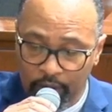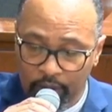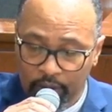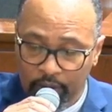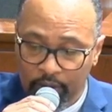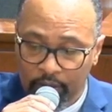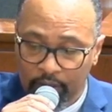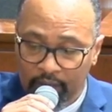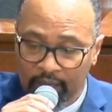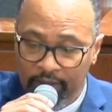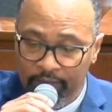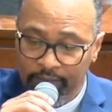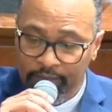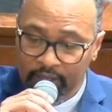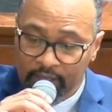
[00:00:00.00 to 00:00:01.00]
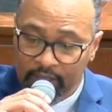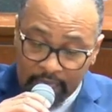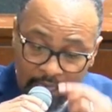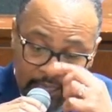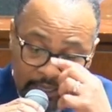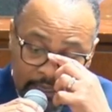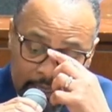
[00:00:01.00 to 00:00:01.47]
If is
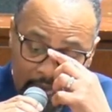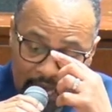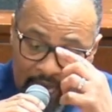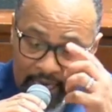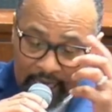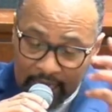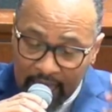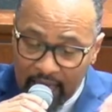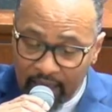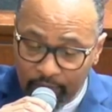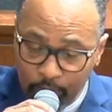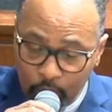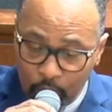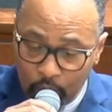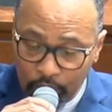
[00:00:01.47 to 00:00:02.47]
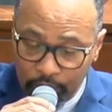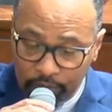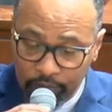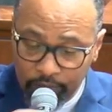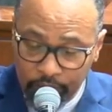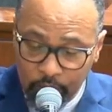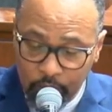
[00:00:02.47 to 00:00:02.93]
not life more than
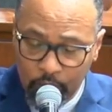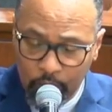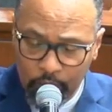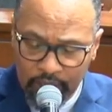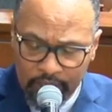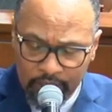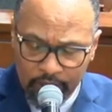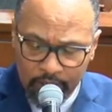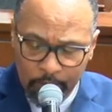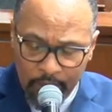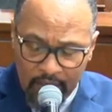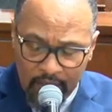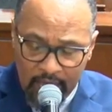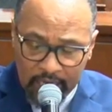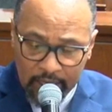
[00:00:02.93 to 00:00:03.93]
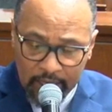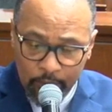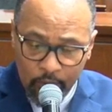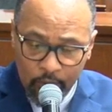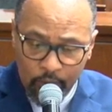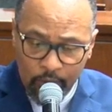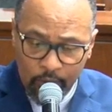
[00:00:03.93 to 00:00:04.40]
food and the body
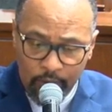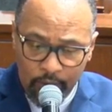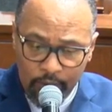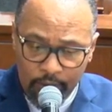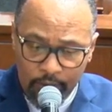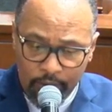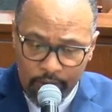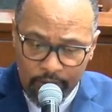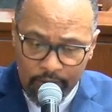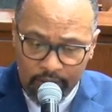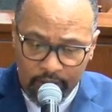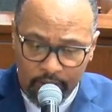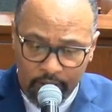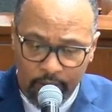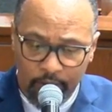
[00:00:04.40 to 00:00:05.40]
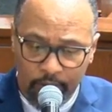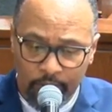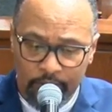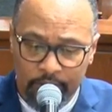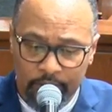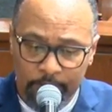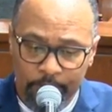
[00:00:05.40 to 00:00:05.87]
more than clothes?
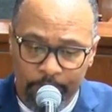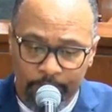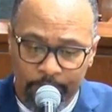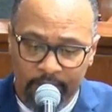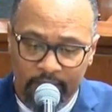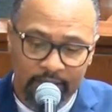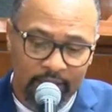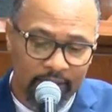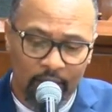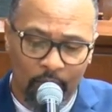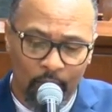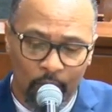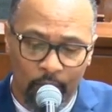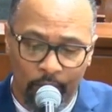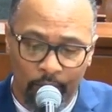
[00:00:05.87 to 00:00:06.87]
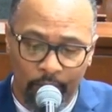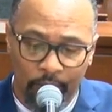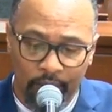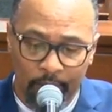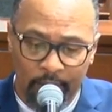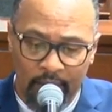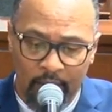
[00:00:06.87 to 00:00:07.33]
See, don't worry
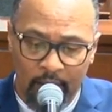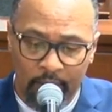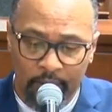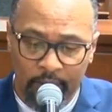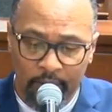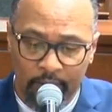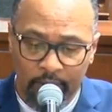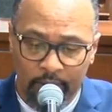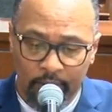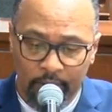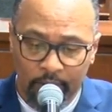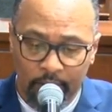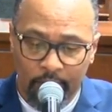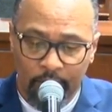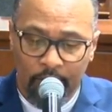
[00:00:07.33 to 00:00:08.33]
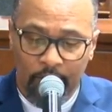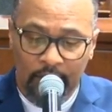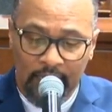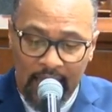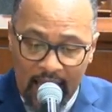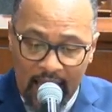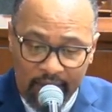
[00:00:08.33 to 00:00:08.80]
about
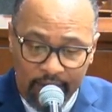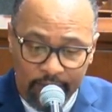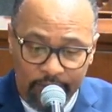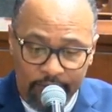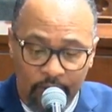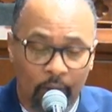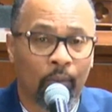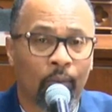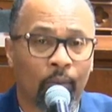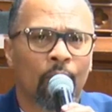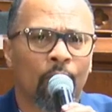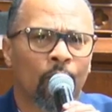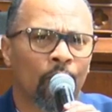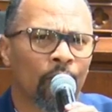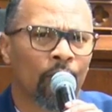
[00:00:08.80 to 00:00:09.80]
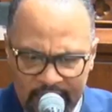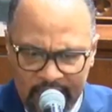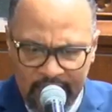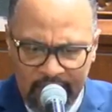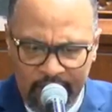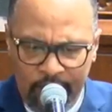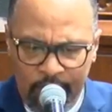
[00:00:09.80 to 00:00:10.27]
life. Don't worry about
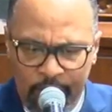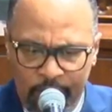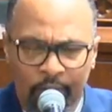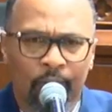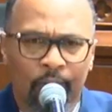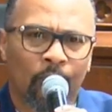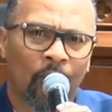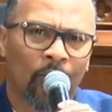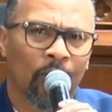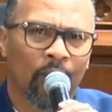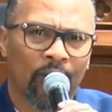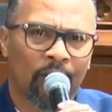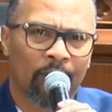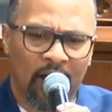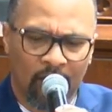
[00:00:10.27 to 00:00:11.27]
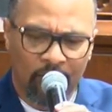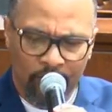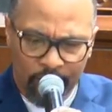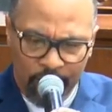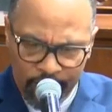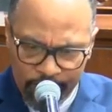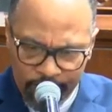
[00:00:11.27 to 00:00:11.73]
your day. Don't
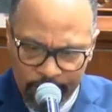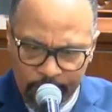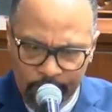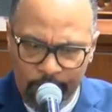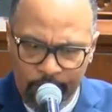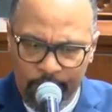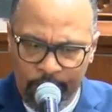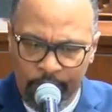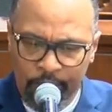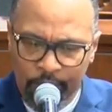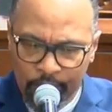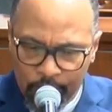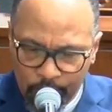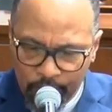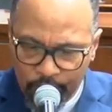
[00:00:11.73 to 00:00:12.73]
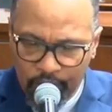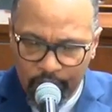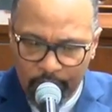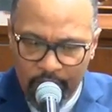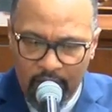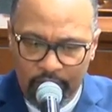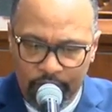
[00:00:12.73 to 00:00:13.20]
worry about your food. Don't
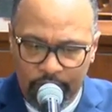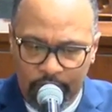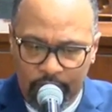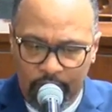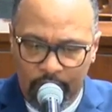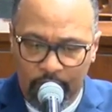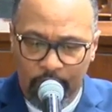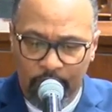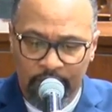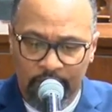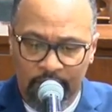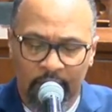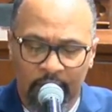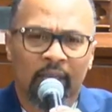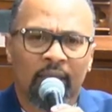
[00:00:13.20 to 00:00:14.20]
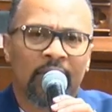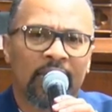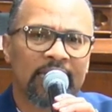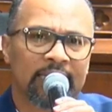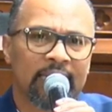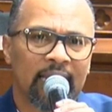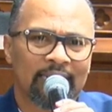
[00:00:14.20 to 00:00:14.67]
worry about your
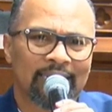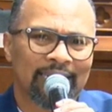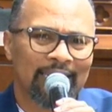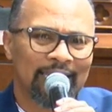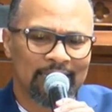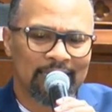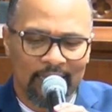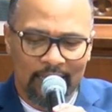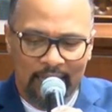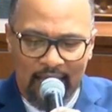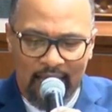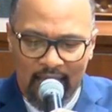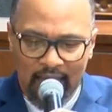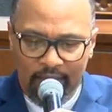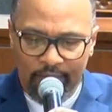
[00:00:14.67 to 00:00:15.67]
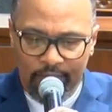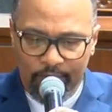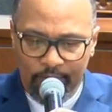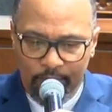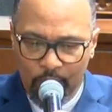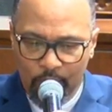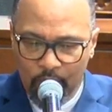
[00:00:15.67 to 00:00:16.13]
closing. He says, Isn't
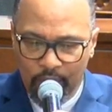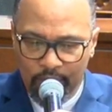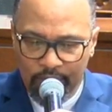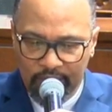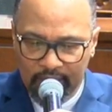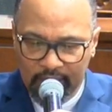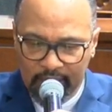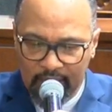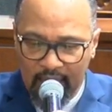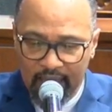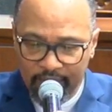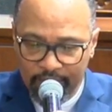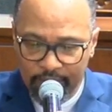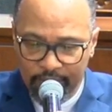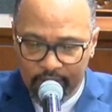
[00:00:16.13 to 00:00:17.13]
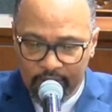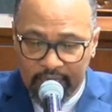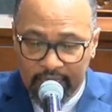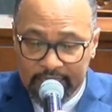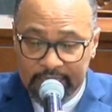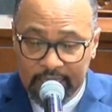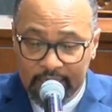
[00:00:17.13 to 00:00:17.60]
life more than
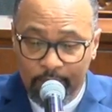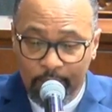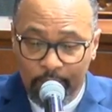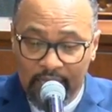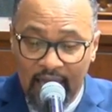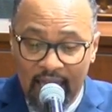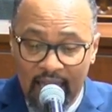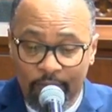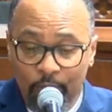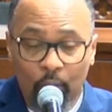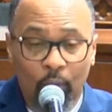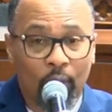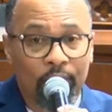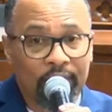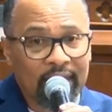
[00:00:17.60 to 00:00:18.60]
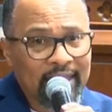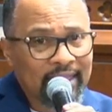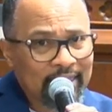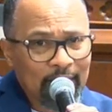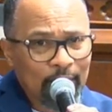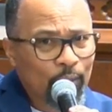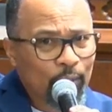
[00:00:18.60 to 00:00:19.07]
life? Isn't life
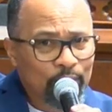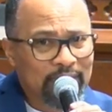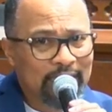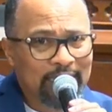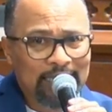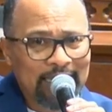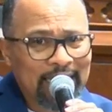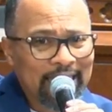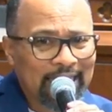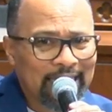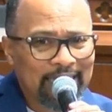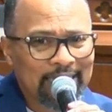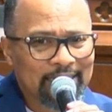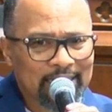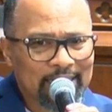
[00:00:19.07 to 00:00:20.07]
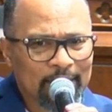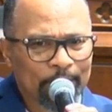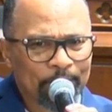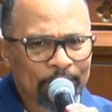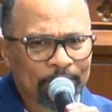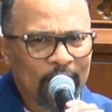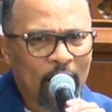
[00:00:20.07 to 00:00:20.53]
more than those
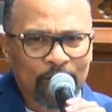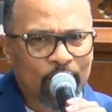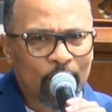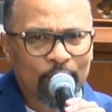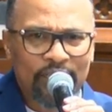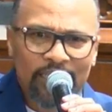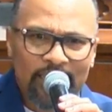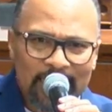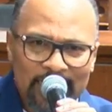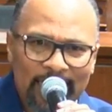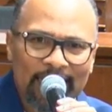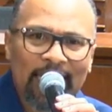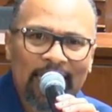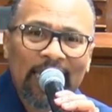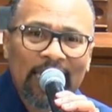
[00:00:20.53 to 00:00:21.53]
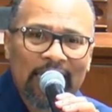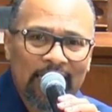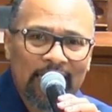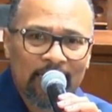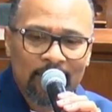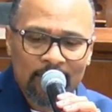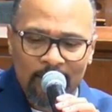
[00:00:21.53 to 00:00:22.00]
things? Because those are just
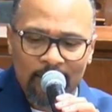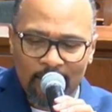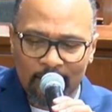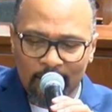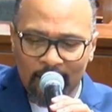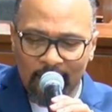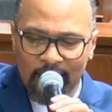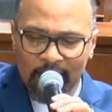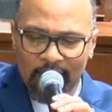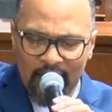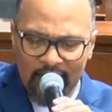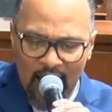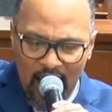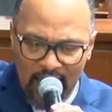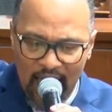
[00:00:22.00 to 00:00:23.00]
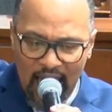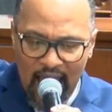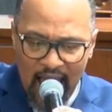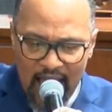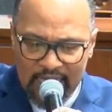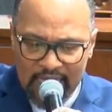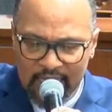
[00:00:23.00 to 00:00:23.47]
things in, in
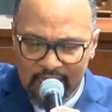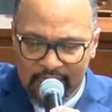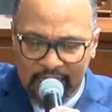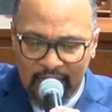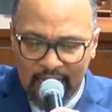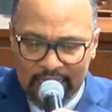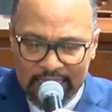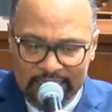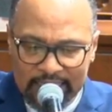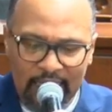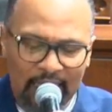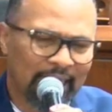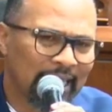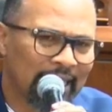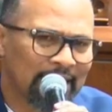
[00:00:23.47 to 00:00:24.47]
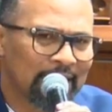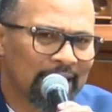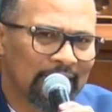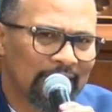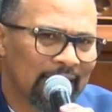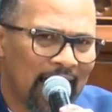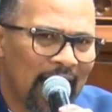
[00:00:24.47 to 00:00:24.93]
our lives. God is
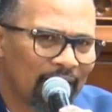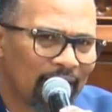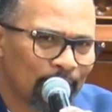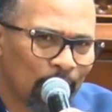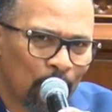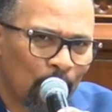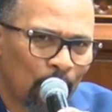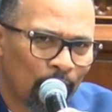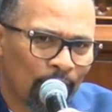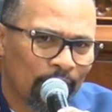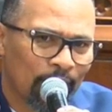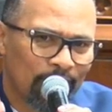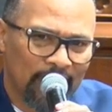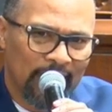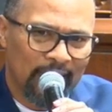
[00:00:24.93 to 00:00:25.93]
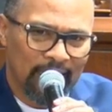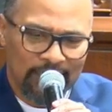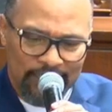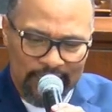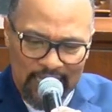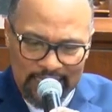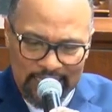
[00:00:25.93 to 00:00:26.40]
saying, Isn't life more
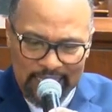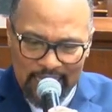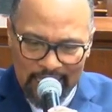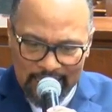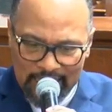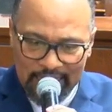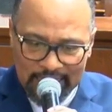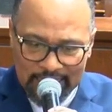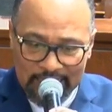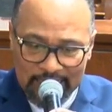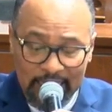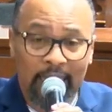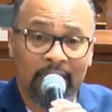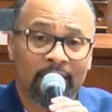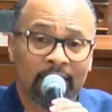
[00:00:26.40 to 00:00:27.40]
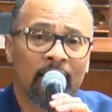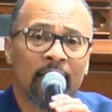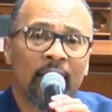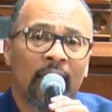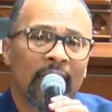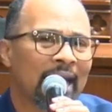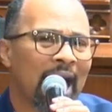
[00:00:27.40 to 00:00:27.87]
than just these
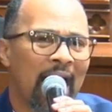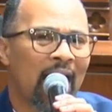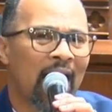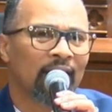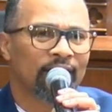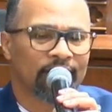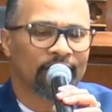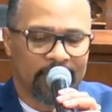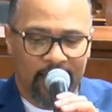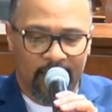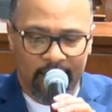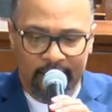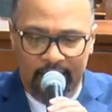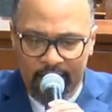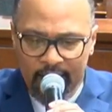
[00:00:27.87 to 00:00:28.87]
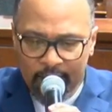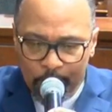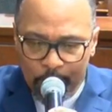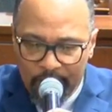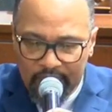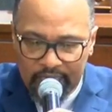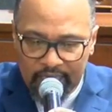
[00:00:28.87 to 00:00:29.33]
things? And I
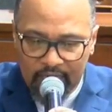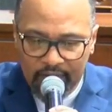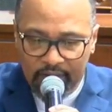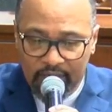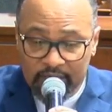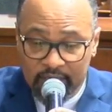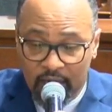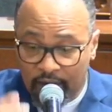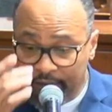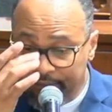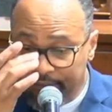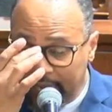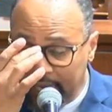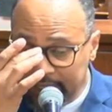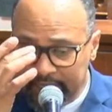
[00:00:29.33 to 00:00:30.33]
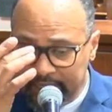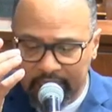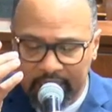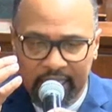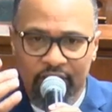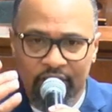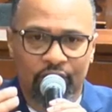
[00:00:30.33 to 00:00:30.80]
understand that many of us are
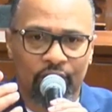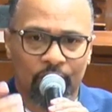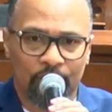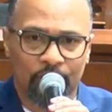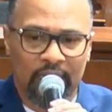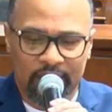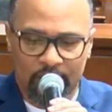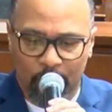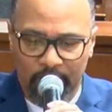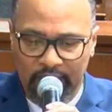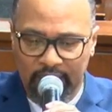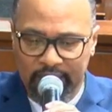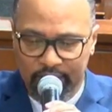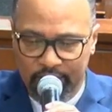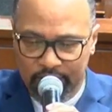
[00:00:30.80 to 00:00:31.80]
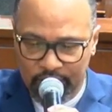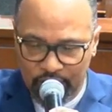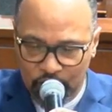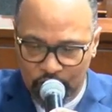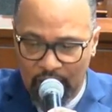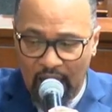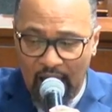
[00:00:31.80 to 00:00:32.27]
facing issues as it
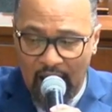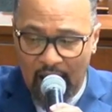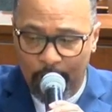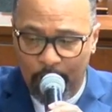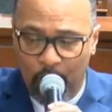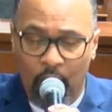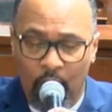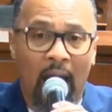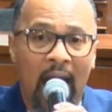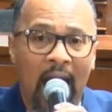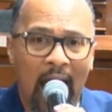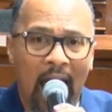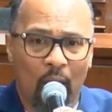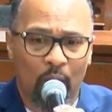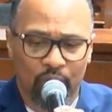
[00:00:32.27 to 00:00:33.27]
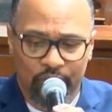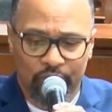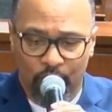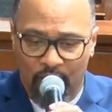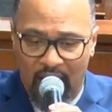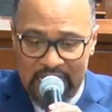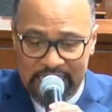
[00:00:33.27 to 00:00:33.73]
relates to job or our
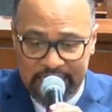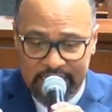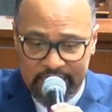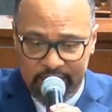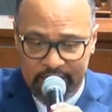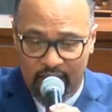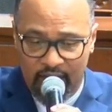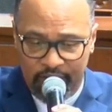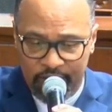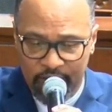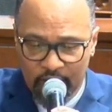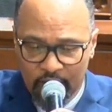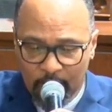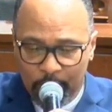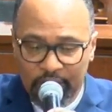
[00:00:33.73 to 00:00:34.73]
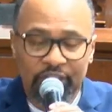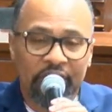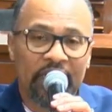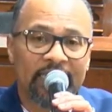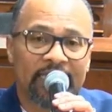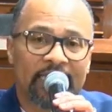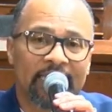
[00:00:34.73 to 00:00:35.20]
house or our stuff,
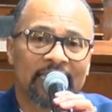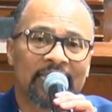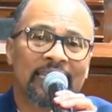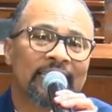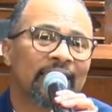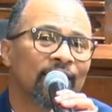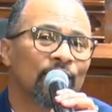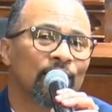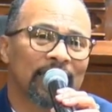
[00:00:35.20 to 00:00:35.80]
but Jesus is